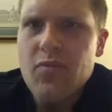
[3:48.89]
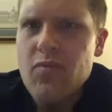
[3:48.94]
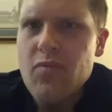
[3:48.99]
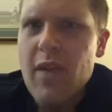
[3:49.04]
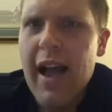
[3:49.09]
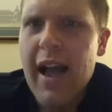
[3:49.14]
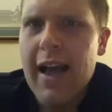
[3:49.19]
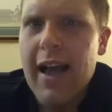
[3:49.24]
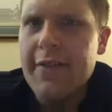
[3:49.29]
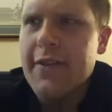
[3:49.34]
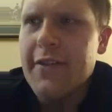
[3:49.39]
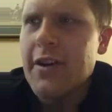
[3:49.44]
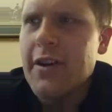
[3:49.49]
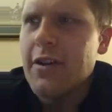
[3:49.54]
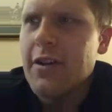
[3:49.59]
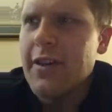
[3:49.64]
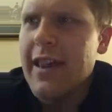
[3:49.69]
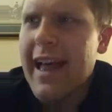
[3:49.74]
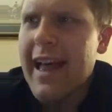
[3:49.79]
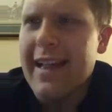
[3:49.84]
I feel
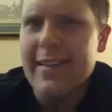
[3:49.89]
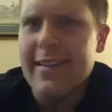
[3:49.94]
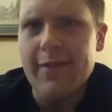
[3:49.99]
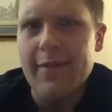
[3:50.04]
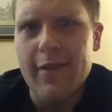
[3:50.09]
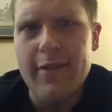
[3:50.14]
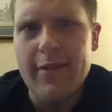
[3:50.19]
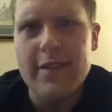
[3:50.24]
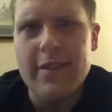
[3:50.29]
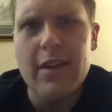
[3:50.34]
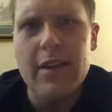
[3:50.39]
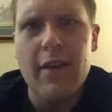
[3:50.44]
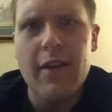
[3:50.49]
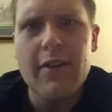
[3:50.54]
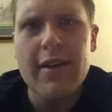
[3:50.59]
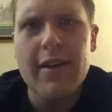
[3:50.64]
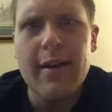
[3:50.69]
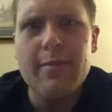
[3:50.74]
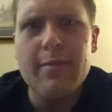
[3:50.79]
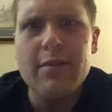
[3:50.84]
that with
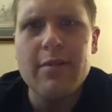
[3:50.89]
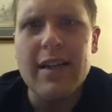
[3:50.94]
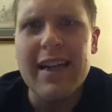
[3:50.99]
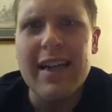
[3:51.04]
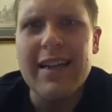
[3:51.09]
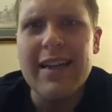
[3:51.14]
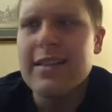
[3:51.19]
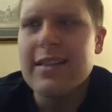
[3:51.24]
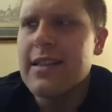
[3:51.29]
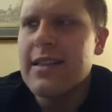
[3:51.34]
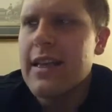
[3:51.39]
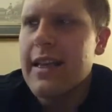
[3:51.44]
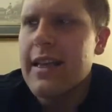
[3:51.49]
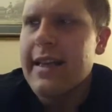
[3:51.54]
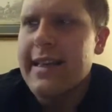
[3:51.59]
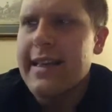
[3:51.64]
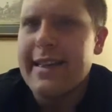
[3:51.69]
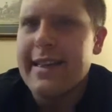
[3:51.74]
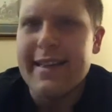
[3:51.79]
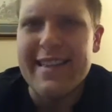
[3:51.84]
Sauvignon Blancs,
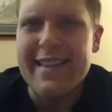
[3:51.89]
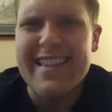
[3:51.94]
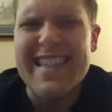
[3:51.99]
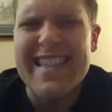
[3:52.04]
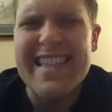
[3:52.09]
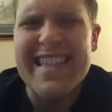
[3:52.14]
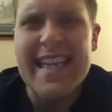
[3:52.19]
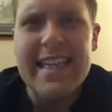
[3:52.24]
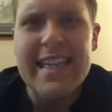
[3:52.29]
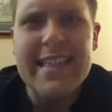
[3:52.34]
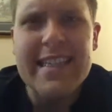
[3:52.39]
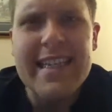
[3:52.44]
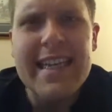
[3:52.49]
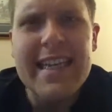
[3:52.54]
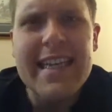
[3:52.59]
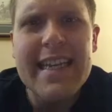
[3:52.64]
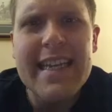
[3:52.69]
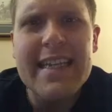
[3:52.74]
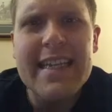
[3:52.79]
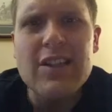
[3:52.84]
the
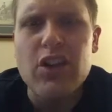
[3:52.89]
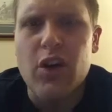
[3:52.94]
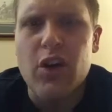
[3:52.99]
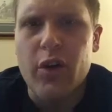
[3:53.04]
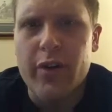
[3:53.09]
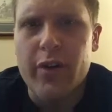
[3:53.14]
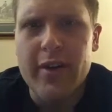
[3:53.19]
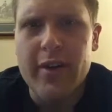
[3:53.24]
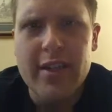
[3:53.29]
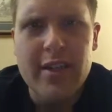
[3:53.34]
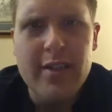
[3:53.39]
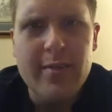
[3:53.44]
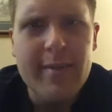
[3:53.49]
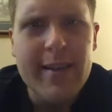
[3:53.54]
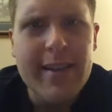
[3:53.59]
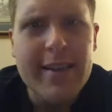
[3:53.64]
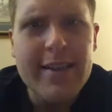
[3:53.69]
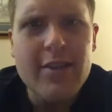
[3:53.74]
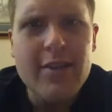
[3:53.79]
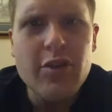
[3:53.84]
zestiness, the
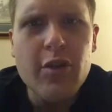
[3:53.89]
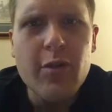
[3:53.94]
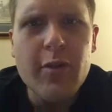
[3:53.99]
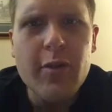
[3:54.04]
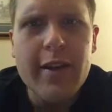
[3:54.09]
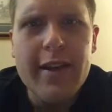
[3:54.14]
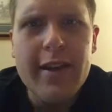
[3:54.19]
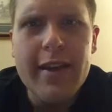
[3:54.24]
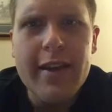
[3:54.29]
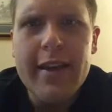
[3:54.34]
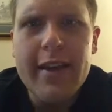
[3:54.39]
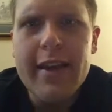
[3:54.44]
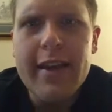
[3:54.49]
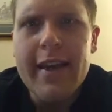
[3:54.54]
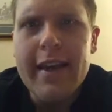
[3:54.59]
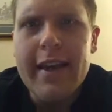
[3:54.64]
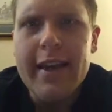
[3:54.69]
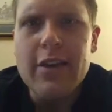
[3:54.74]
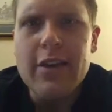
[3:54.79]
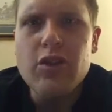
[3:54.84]
crispness to it
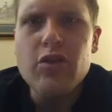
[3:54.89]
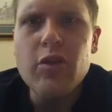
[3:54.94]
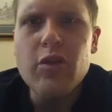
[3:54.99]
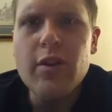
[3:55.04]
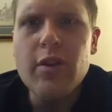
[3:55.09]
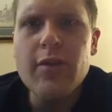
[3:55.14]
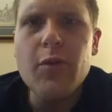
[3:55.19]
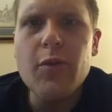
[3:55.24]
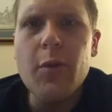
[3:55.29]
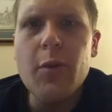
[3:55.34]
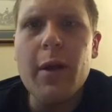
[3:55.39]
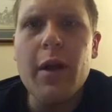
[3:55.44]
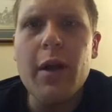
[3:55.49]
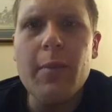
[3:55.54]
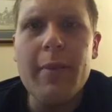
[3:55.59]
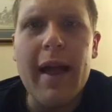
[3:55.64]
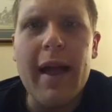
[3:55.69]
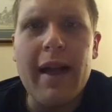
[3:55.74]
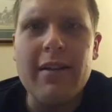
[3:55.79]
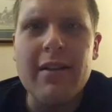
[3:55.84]
can sort of well
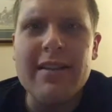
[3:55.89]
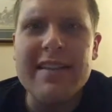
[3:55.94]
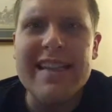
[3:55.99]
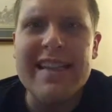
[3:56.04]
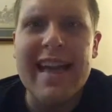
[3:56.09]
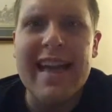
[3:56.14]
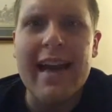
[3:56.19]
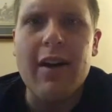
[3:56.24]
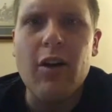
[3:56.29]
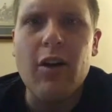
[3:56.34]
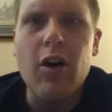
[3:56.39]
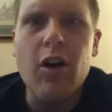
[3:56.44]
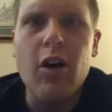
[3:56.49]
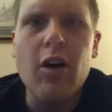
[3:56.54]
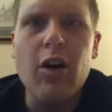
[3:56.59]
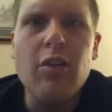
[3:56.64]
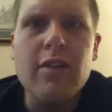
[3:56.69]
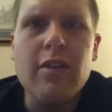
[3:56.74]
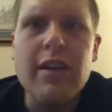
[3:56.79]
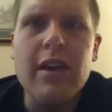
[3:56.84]
balance out
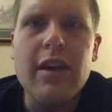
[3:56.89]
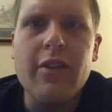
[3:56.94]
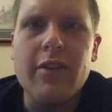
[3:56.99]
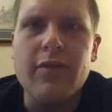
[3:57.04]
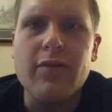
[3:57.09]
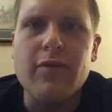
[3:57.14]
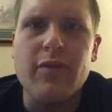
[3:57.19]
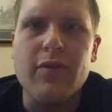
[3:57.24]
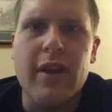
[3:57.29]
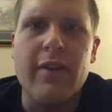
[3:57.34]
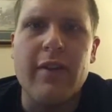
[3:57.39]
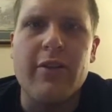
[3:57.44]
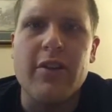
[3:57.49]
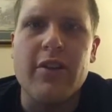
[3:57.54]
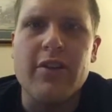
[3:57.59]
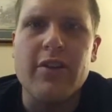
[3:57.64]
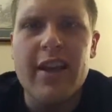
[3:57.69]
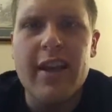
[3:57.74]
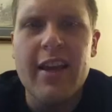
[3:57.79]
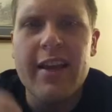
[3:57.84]
all the other
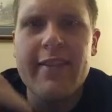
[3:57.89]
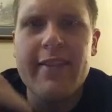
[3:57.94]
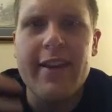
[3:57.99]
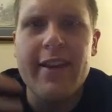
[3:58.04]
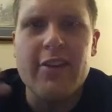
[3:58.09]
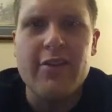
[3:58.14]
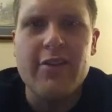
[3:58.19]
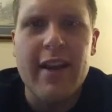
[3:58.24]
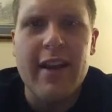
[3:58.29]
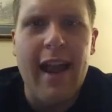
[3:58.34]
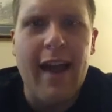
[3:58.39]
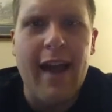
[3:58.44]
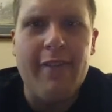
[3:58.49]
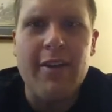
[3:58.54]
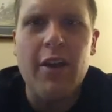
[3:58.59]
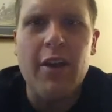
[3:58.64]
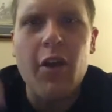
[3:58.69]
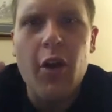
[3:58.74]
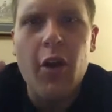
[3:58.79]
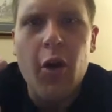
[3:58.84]
flavors that you're
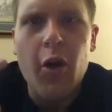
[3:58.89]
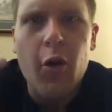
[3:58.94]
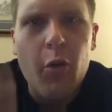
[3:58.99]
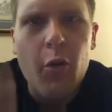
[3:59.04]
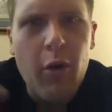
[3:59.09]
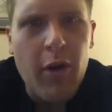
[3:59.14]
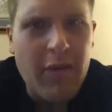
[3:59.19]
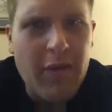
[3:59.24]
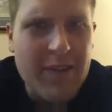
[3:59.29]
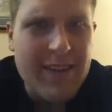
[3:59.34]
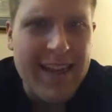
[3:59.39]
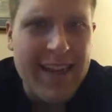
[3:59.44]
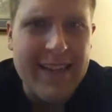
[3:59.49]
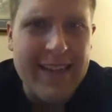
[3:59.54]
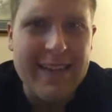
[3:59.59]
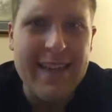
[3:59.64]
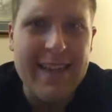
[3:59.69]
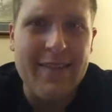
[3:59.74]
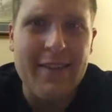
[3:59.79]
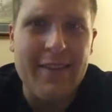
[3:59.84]
having with
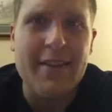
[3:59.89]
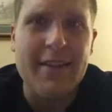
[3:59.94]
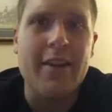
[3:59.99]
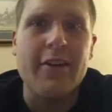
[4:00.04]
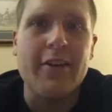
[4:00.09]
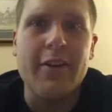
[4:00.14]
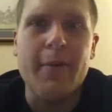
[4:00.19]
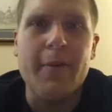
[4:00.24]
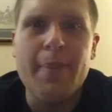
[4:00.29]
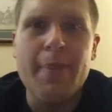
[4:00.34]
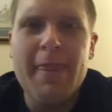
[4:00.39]
Thanksgiving dinner.